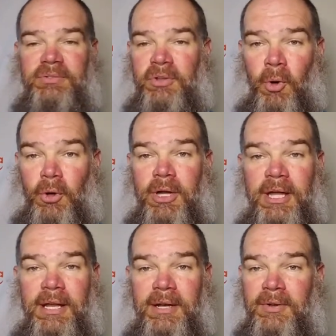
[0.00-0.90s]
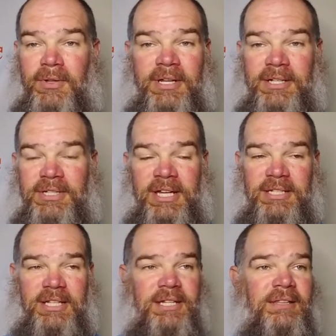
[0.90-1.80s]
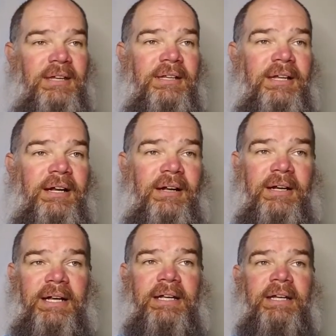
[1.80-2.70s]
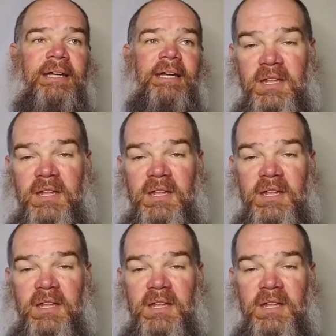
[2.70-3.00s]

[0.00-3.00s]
totally identical. They didn't change anything there, all right?